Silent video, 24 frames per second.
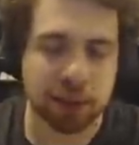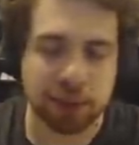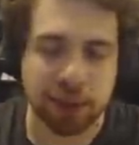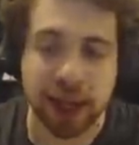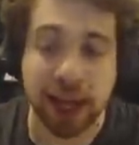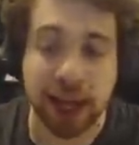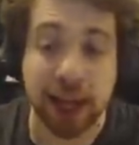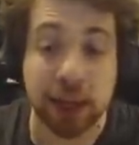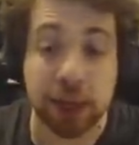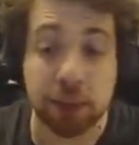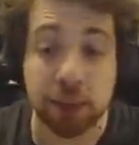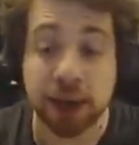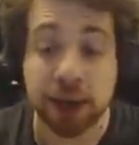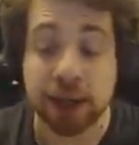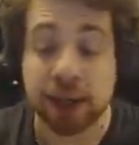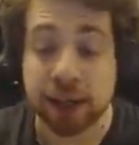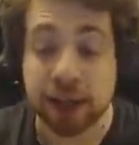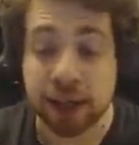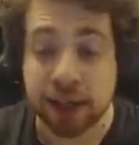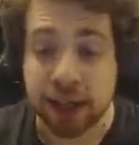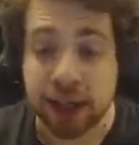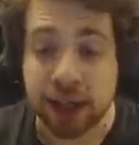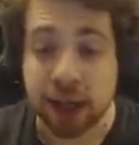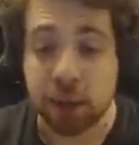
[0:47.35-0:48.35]
But anyway,
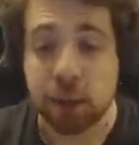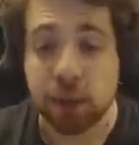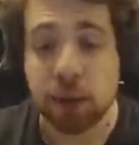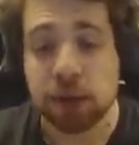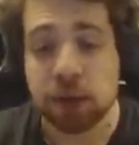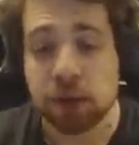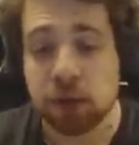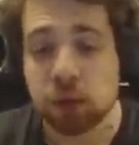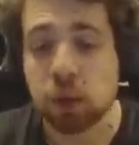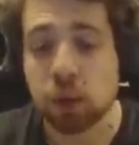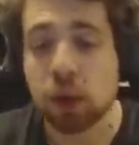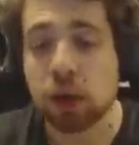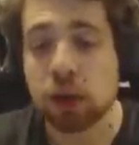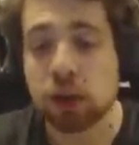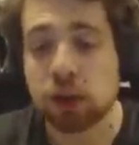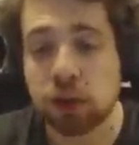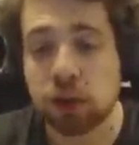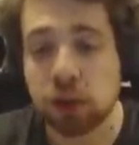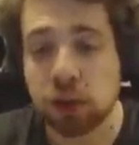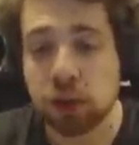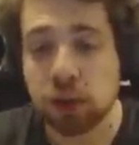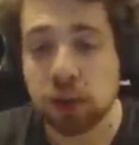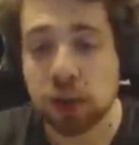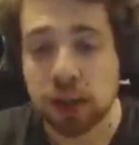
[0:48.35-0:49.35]
I want to walk
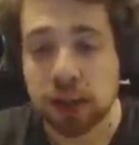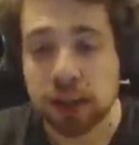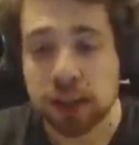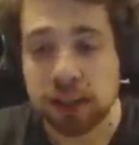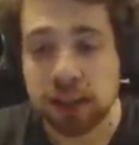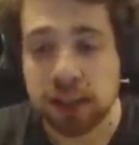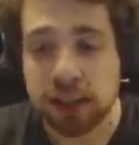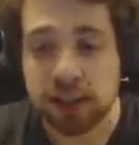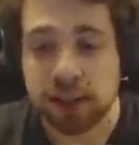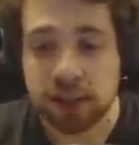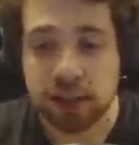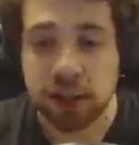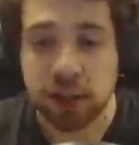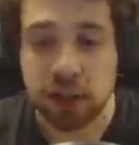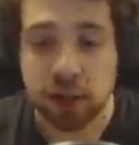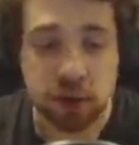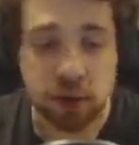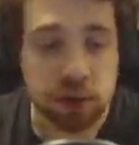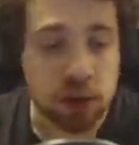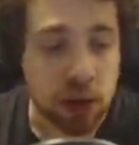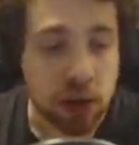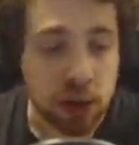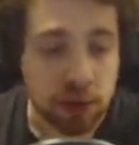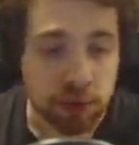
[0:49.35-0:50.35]
through this
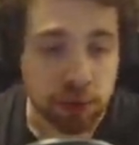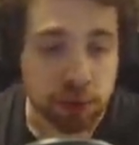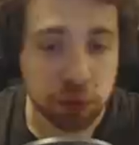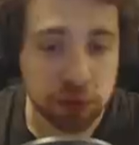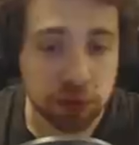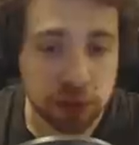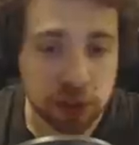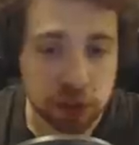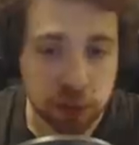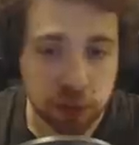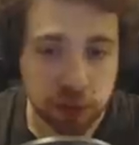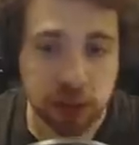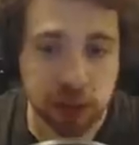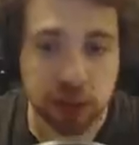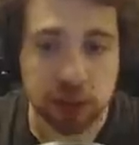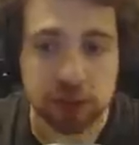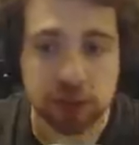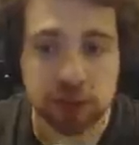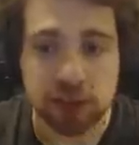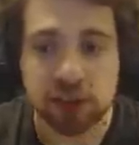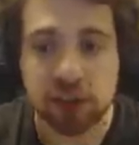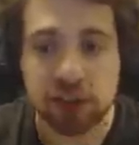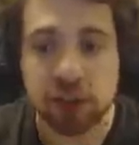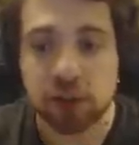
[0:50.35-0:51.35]
new footage we
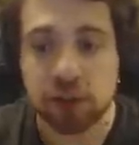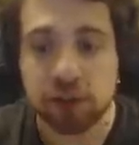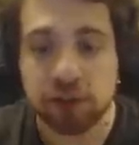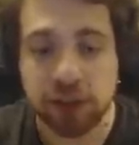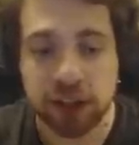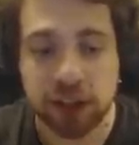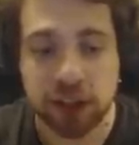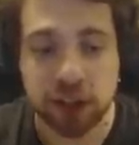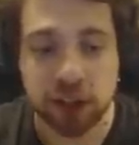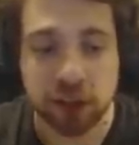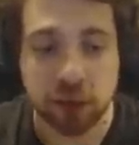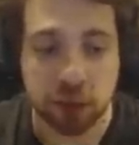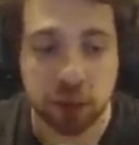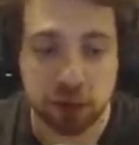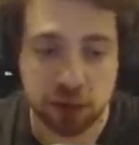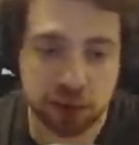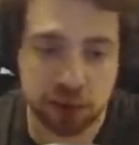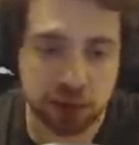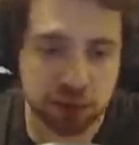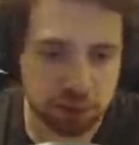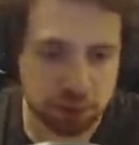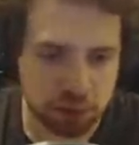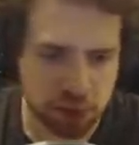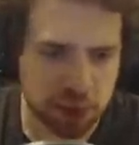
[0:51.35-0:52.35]
got, this new video, which
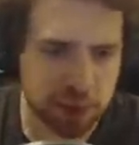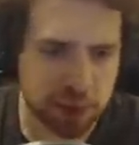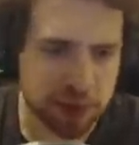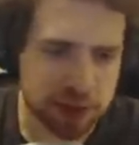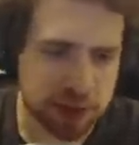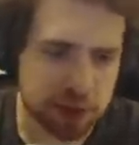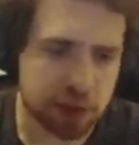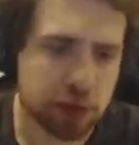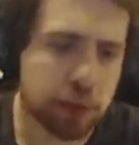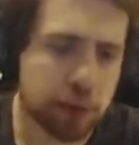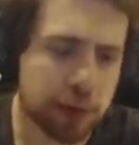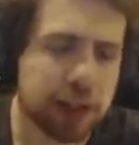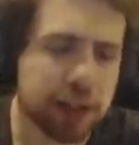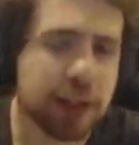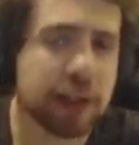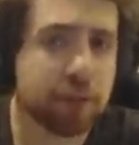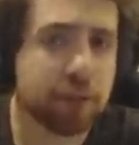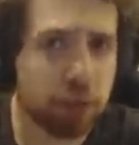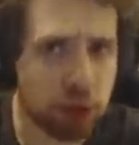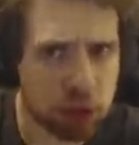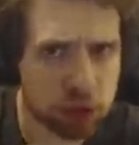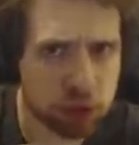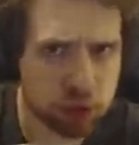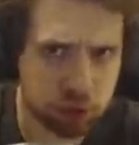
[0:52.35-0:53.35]
is pretty much already a
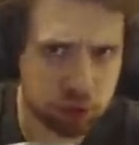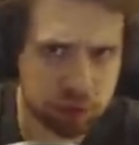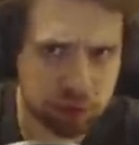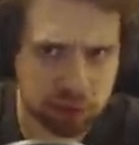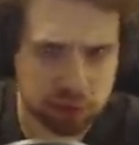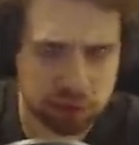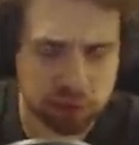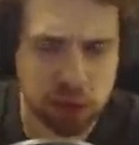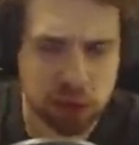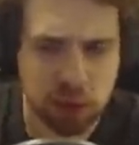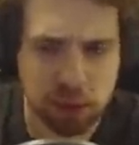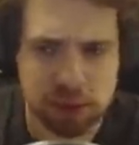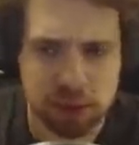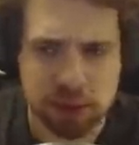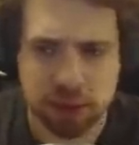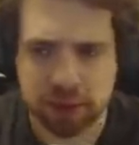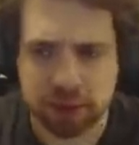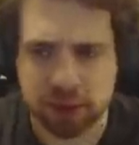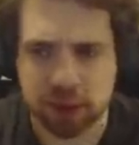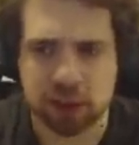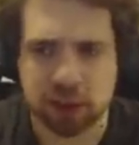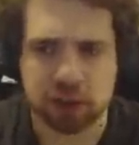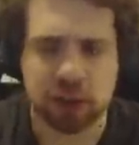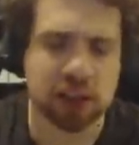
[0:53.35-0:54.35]
walkthrough from
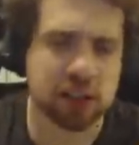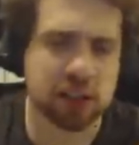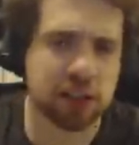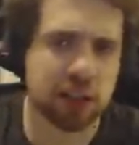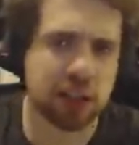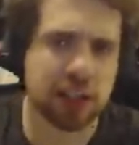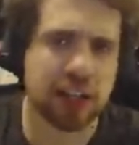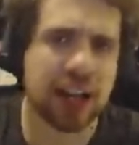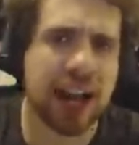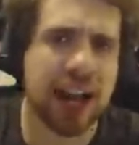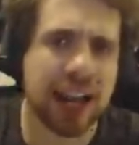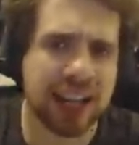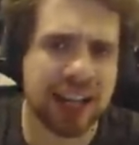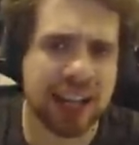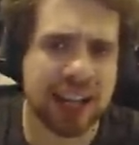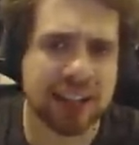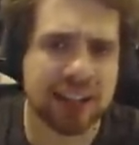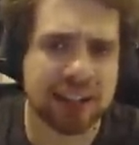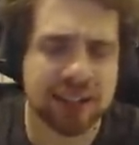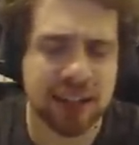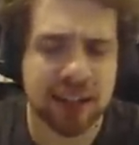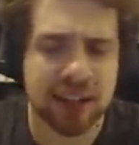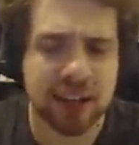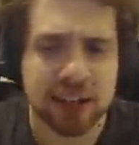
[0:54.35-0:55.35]
Ubisoft. I'm just gonna
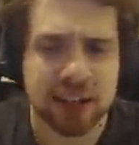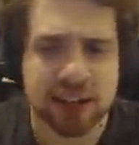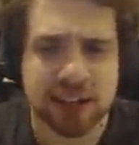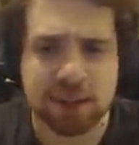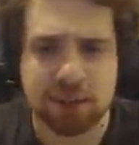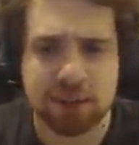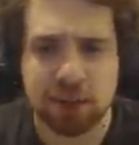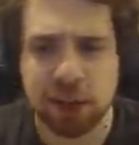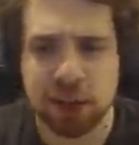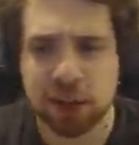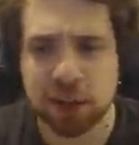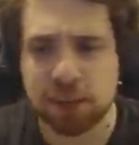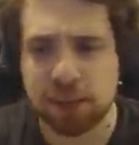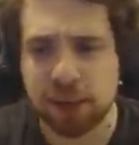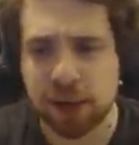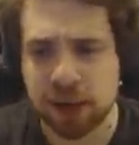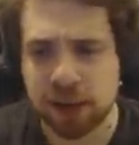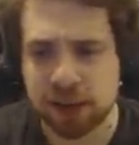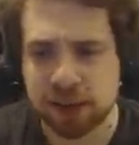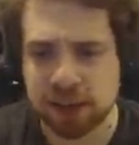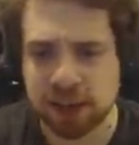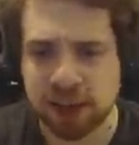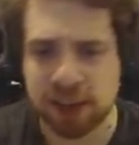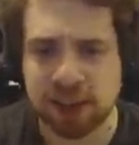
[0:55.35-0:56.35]
highlight some little
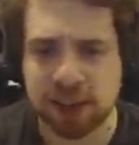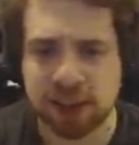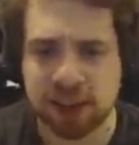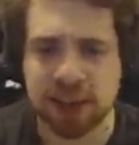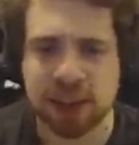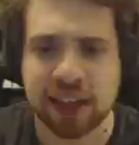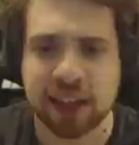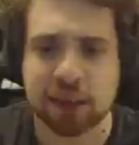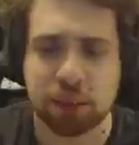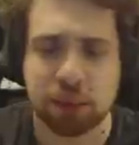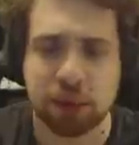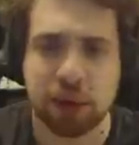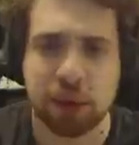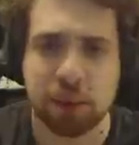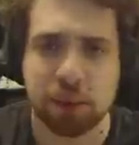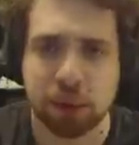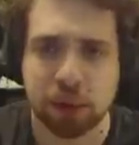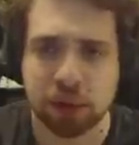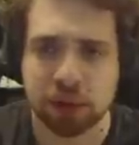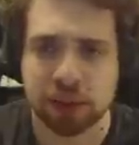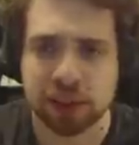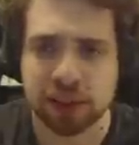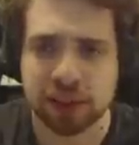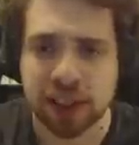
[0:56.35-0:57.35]
parts I think are pretty
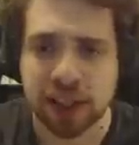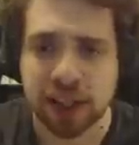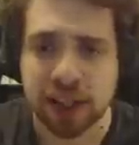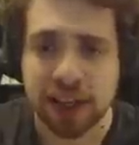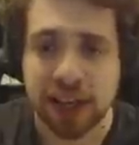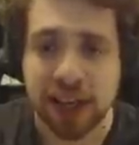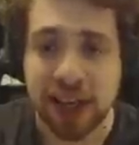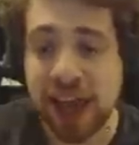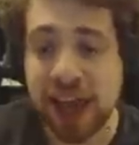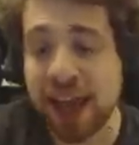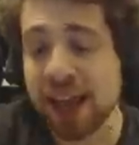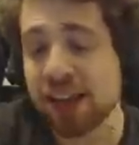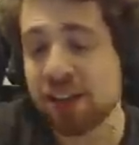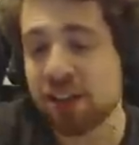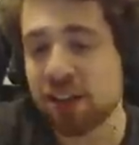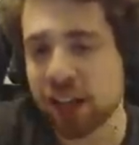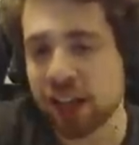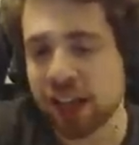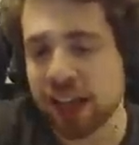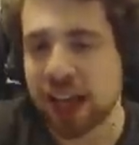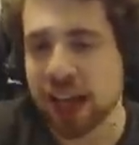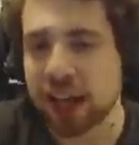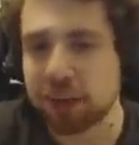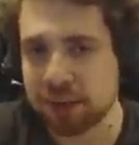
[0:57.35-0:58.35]
important, and
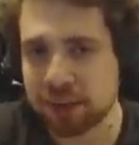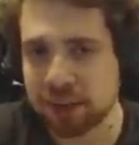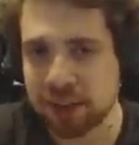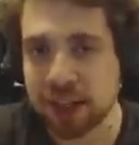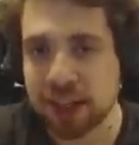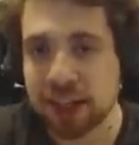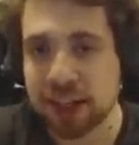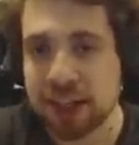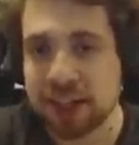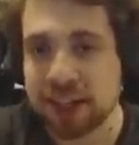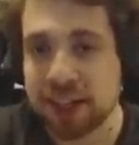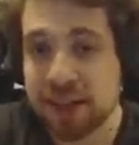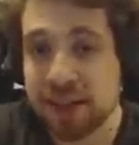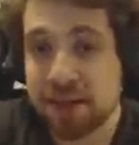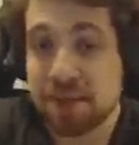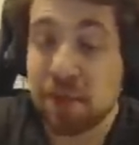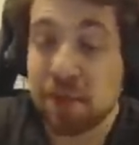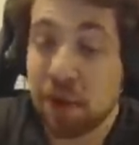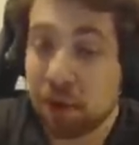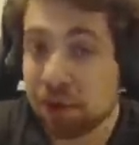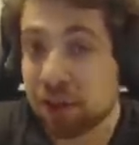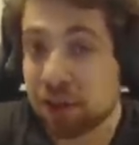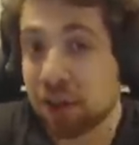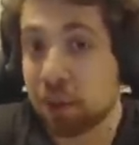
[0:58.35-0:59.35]
check out the
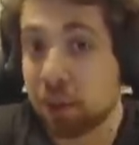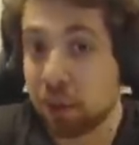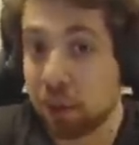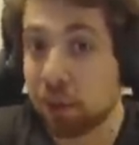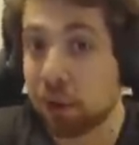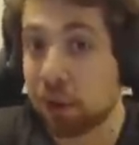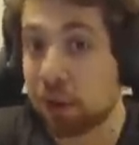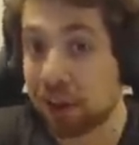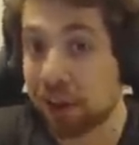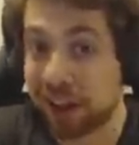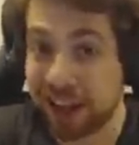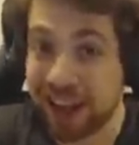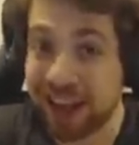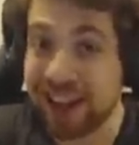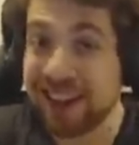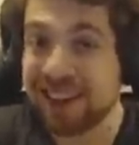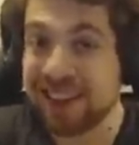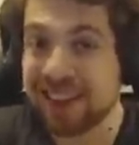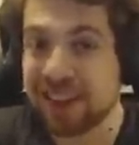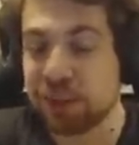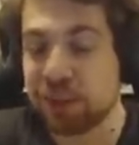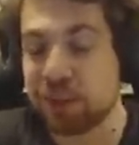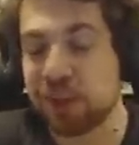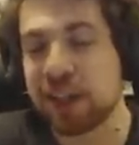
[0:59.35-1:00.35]
Warden rework
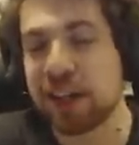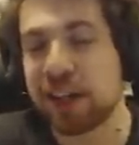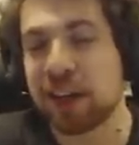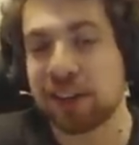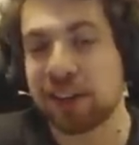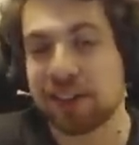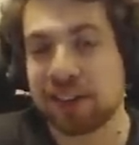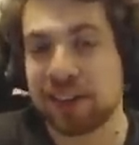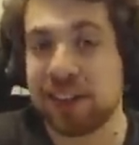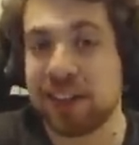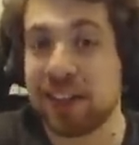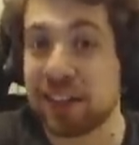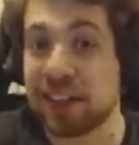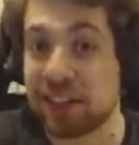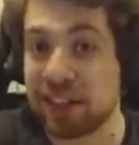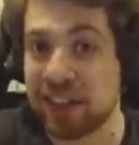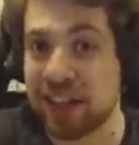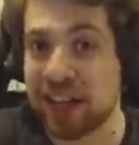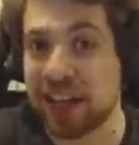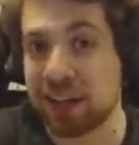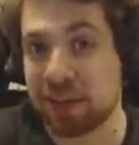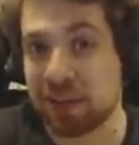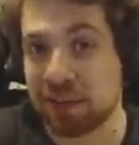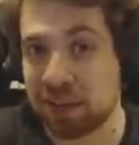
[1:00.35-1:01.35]
ins we got near
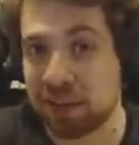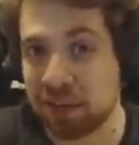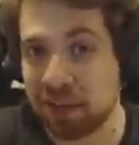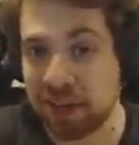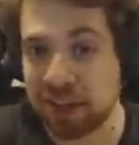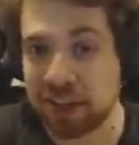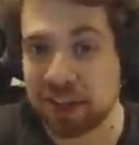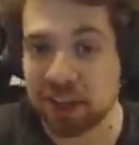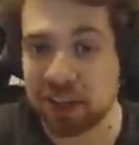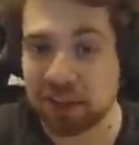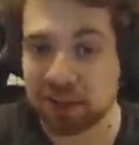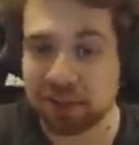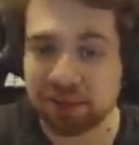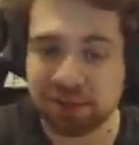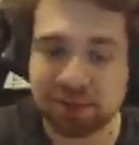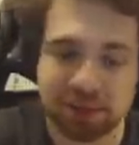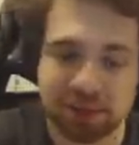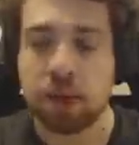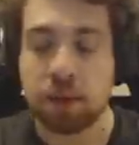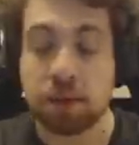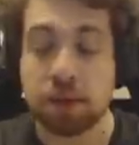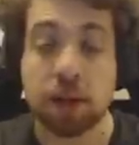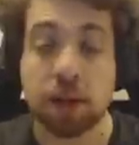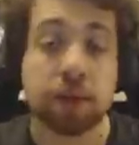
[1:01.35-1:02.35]
the end of the video.
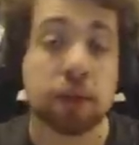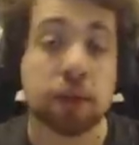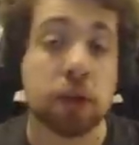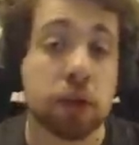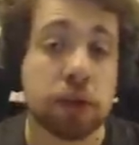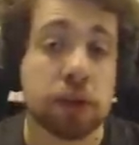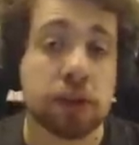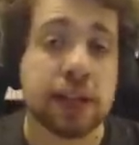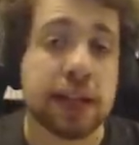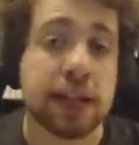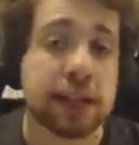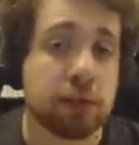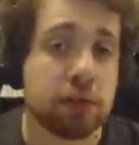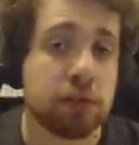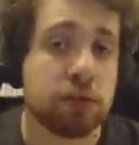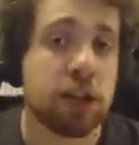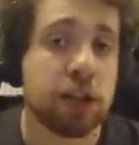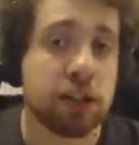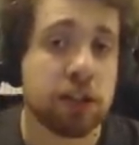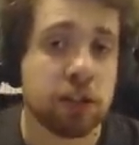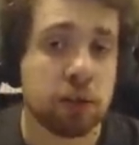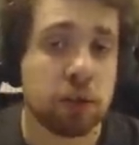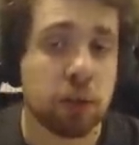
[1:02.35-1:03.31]
Of course, I suggest you